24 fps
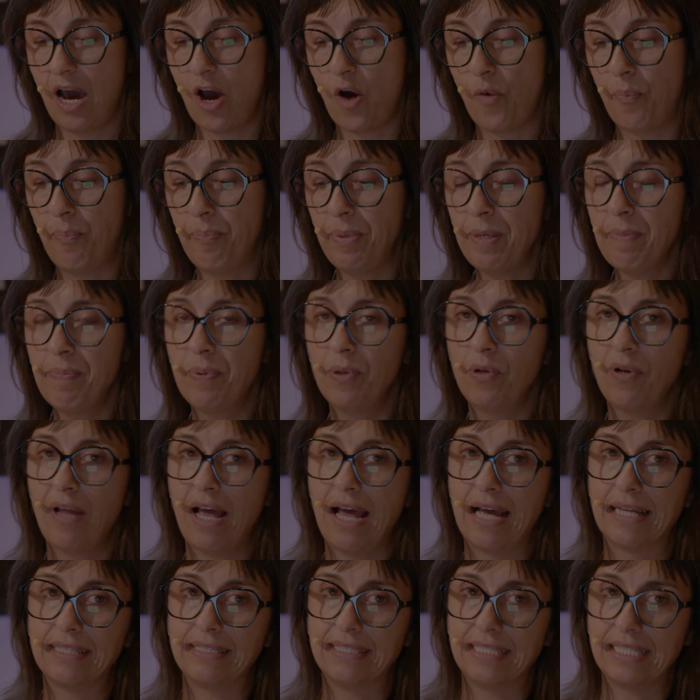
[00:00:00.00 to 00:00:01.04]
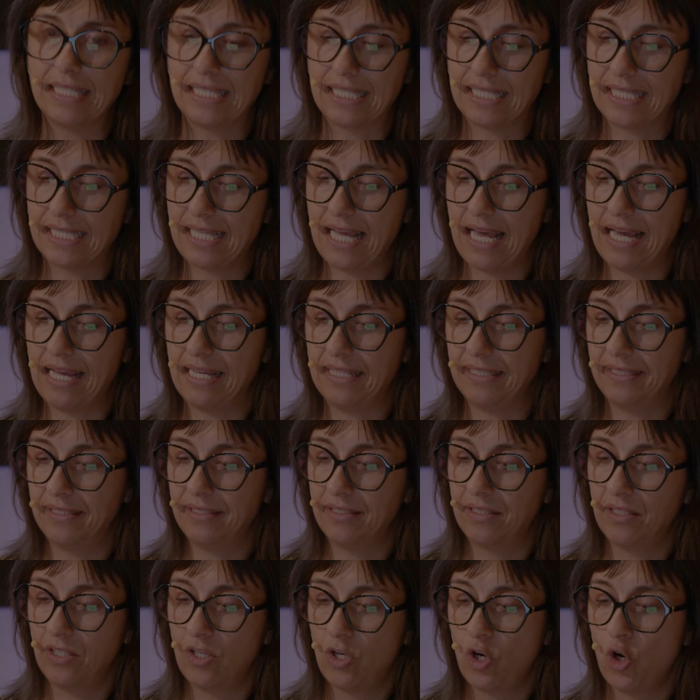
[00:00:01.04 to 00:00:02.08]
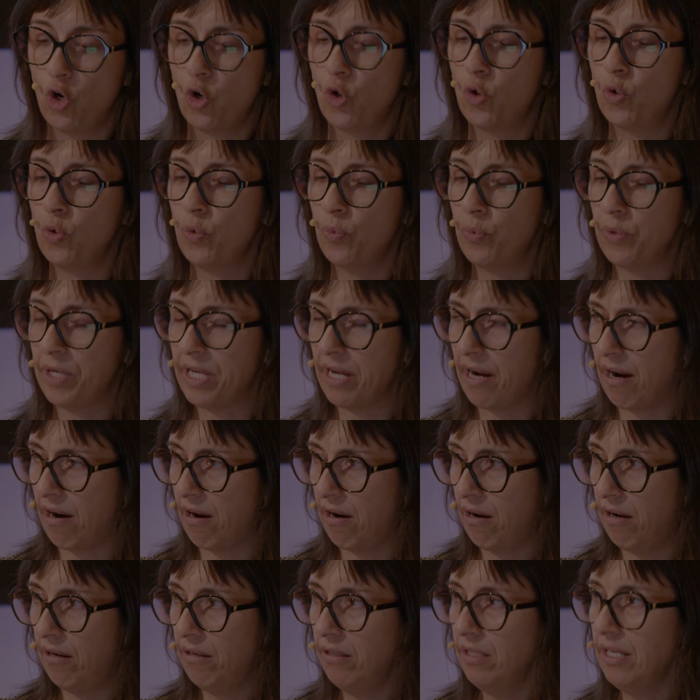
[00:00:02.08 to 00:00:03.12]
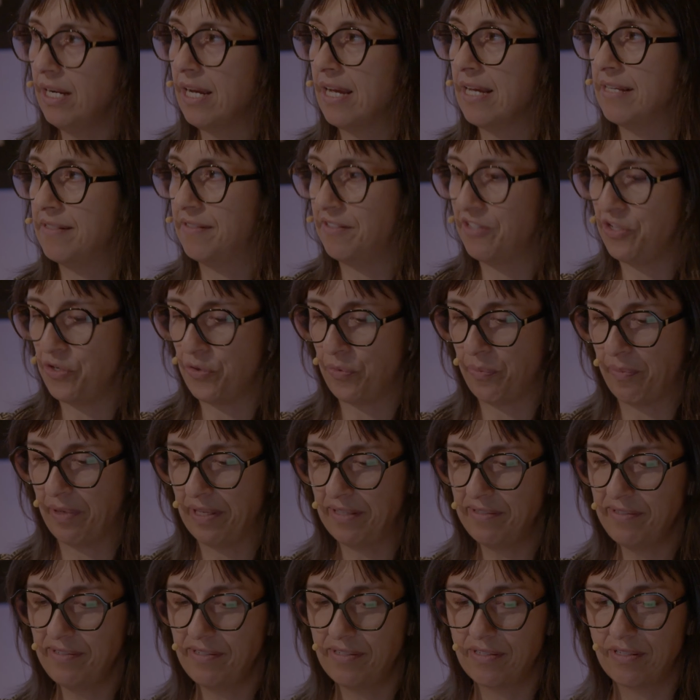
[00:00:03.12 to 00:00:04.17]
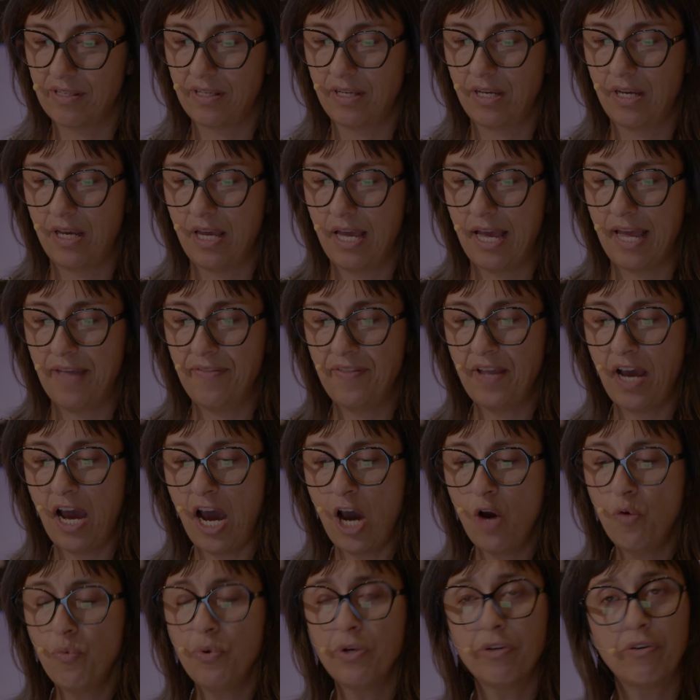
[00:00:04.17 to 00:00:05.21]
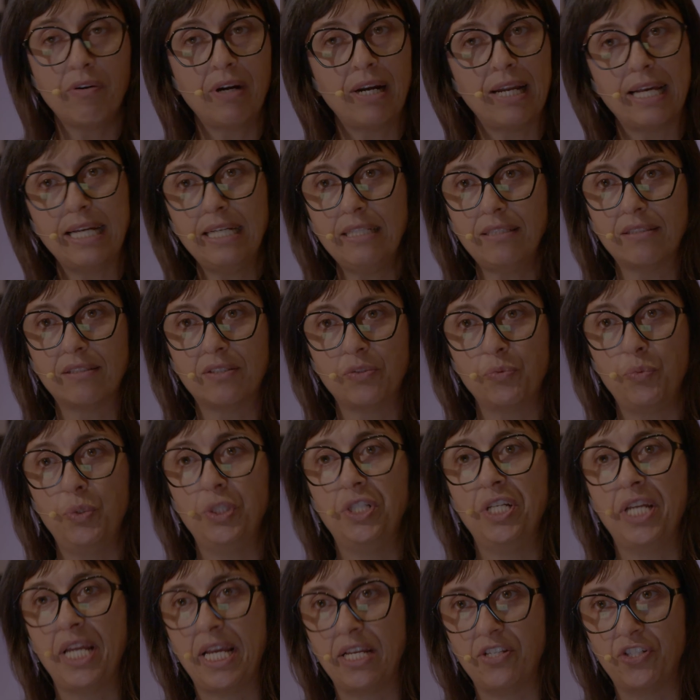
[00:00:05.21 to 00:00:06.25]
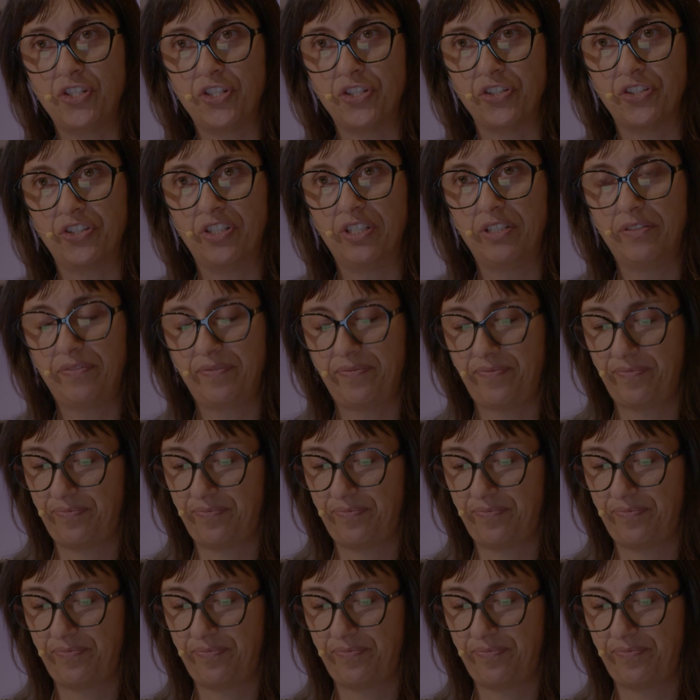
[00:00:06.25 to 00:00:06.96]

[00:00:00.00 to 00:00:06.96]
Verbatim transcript: how people understand who we are as humans and how we relate with nature.